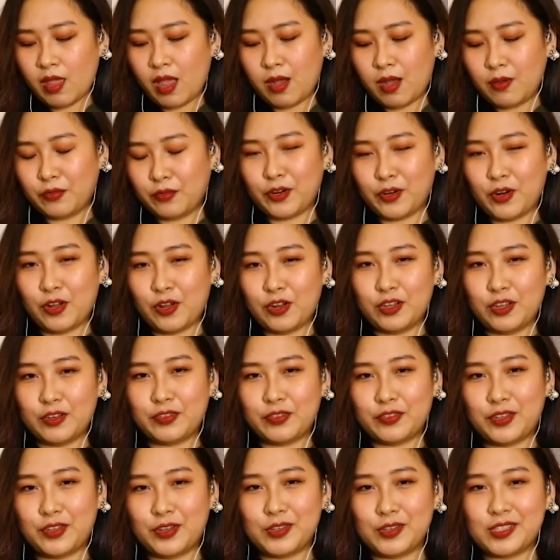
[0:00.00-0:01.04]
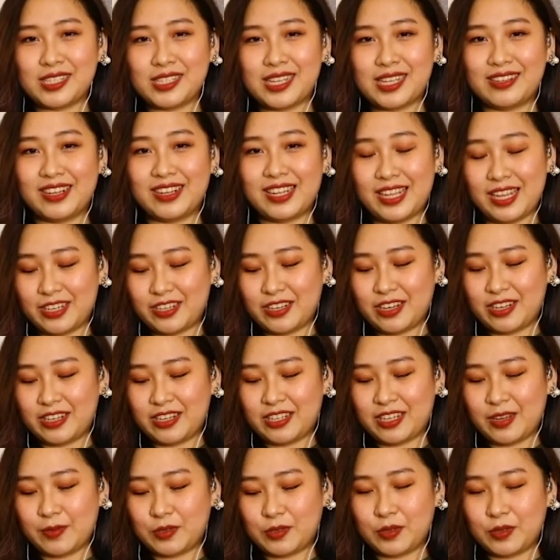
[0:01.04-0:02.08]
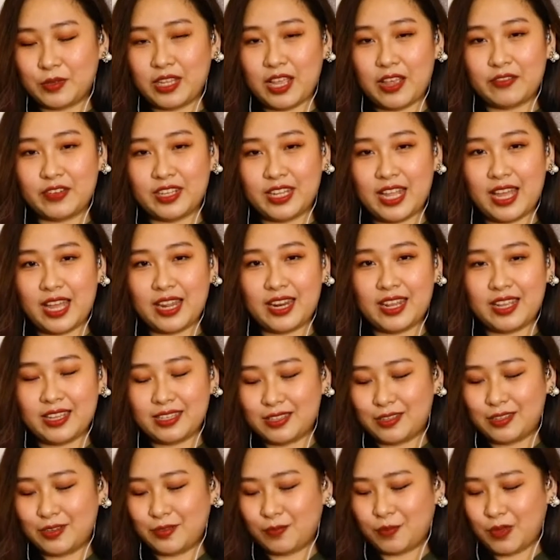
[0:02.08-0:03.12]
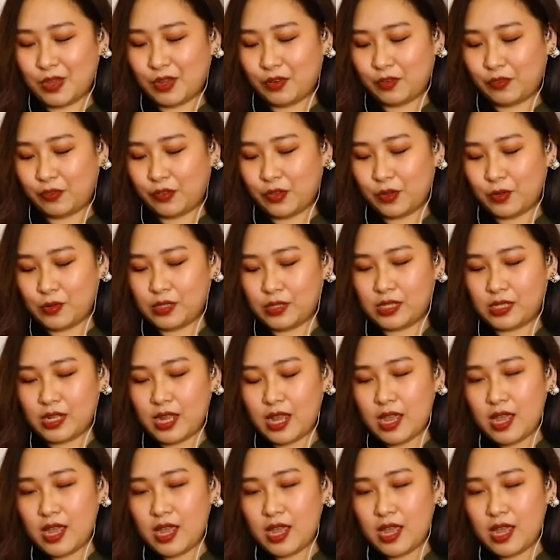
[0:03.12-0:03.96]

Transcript: For all of those in relationships, whatever that is, don't be confused,